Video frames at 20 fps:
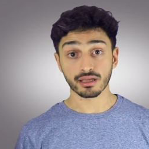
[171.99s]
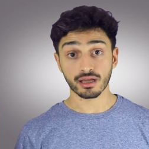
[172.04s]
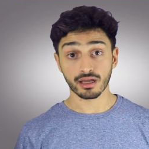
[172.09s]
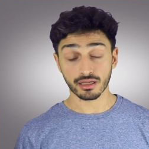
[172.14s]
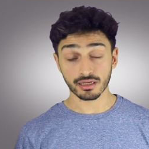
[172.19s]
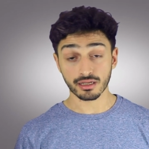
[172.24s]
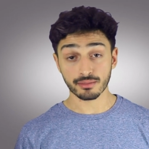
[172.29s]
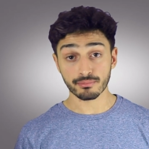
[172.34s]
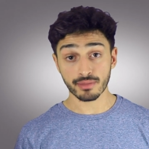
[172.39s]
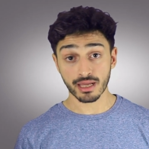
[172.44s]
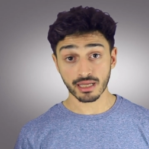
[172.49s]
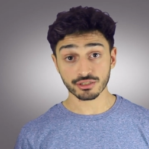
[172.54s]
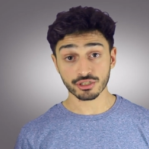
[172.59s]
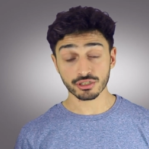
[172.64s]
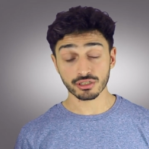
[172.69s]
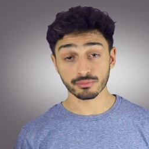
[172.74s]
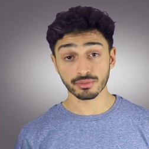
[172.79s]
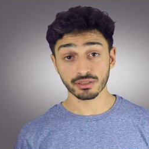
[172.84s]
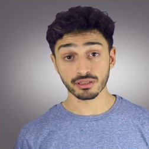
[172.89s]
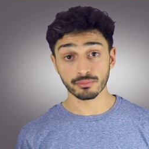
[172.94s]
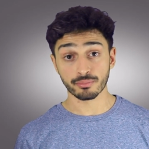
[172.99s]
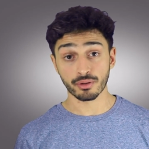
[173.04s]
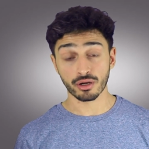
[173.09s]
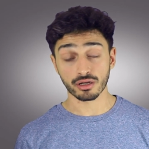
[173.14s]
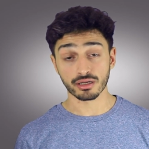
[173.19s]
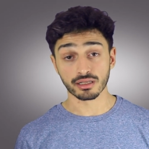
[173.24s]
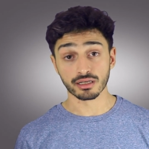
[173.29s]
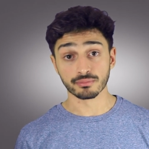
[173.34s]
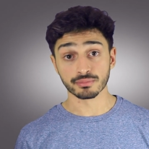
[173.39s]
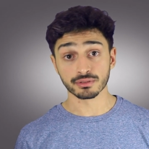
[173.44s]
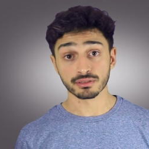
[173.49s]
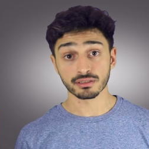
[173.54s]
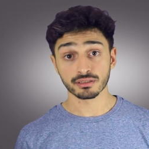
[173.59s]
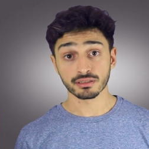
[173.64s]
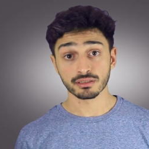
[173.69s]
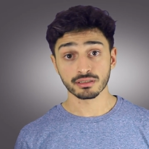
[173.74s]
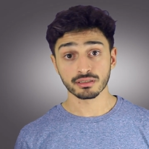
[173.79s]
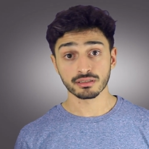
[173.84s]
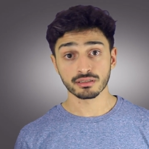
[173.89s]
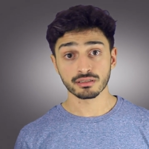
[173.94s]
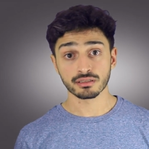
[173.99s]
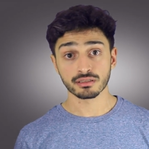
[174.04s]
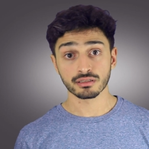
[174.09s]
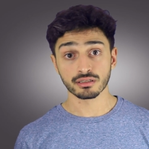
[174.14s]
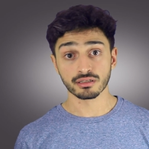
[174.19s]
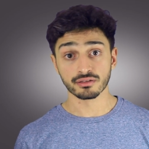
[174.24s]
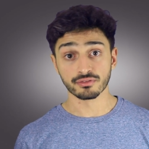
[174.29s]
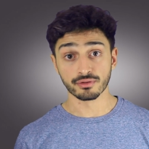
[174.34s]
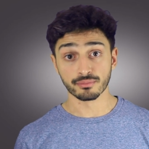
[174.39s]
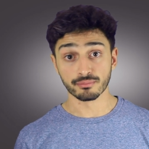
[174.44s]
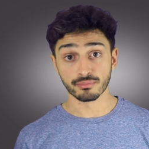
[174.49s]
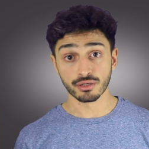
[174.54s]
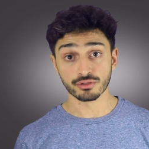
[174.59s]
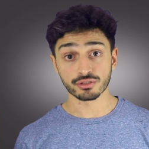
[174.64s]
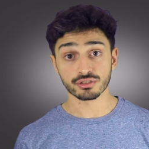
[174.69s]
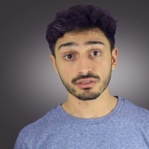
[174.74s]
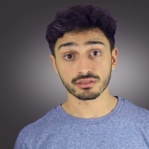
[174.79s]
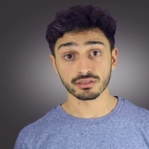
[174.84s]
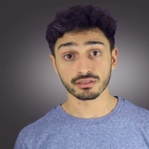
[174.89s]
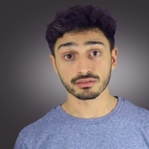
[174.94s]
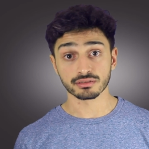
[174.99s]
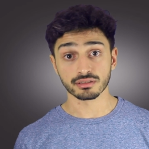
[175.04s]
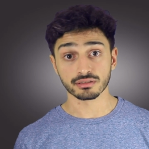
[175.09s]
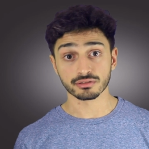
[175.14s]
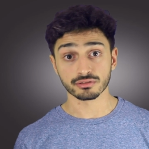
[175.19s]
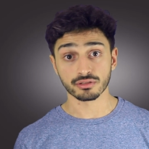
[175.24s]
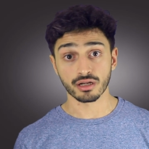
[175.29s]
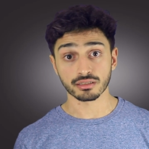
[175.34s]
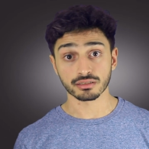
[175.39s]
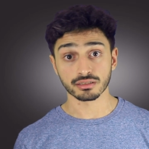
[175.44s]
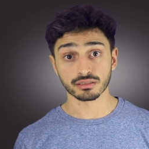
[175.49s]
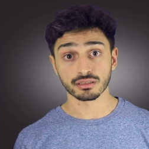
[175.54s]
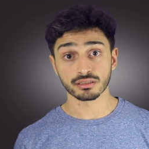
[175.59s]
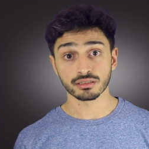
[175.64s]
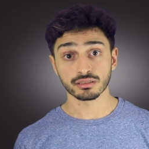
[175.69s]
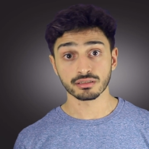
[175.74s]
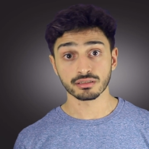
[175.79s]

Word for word: unimaginable apocalypse of emotionless destruction.